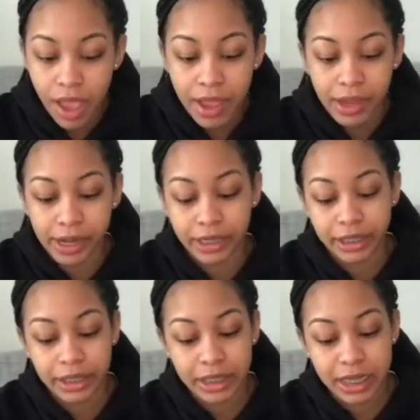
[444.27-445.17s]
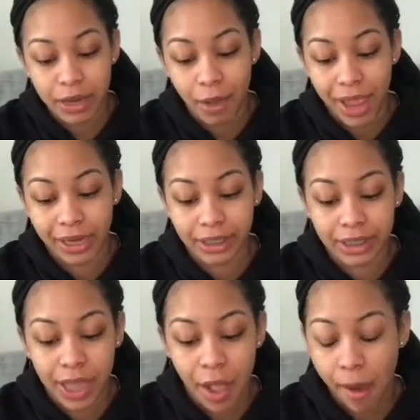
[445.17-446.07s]
Anyways,
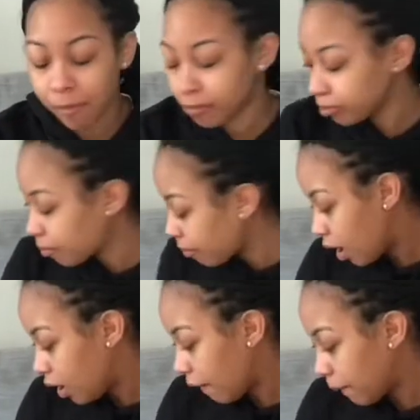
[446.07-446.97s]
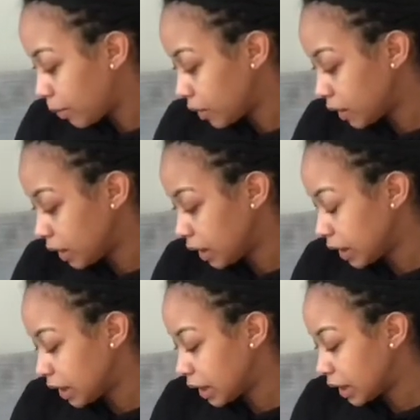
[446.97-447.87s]
another person
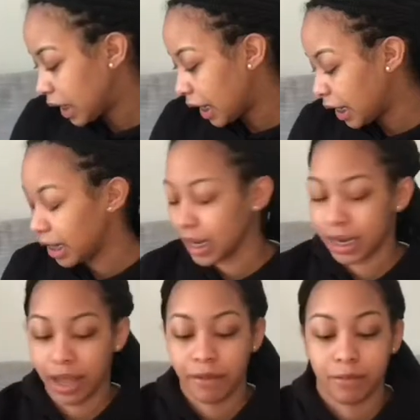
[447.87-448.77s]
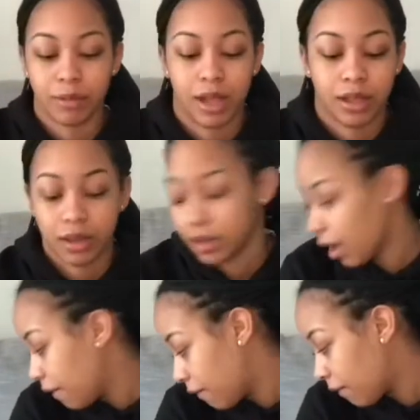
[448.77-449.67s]
said life
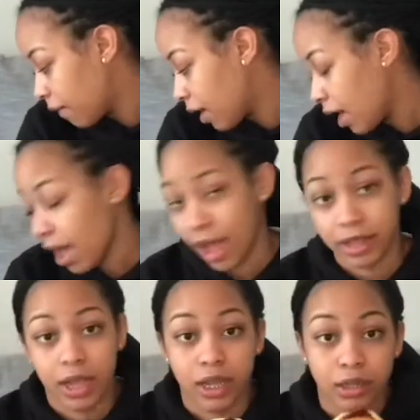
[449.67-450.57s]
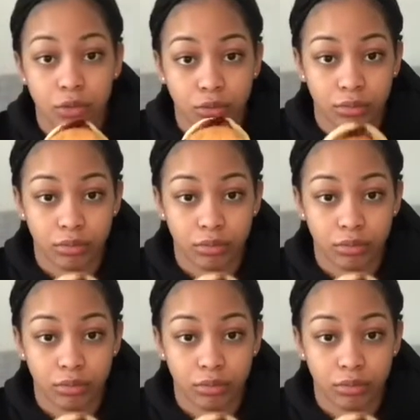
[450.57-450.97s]
after high school.